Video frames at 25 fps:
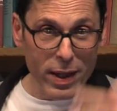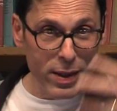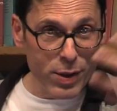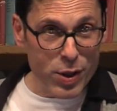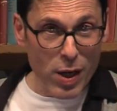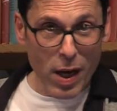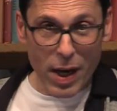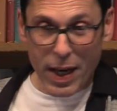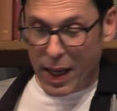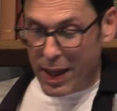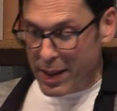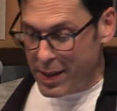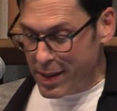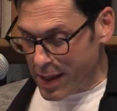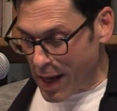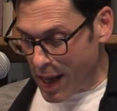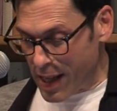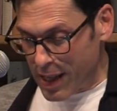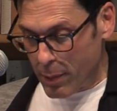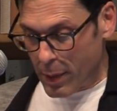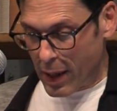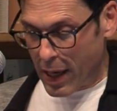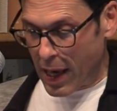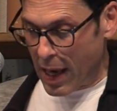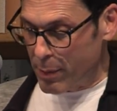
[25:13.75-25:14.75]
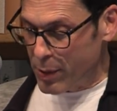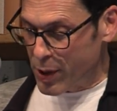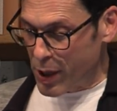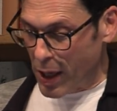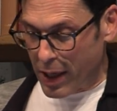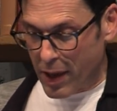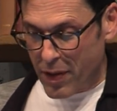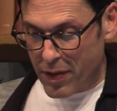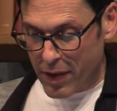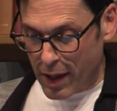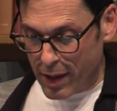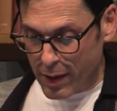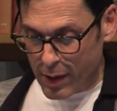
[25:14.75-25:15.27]
and Johnny Gonzalez became
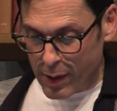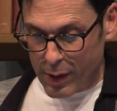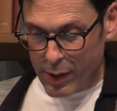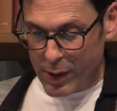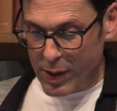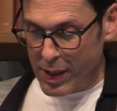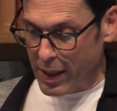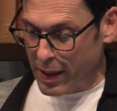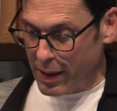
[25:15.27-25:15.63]
Johnny Thunders,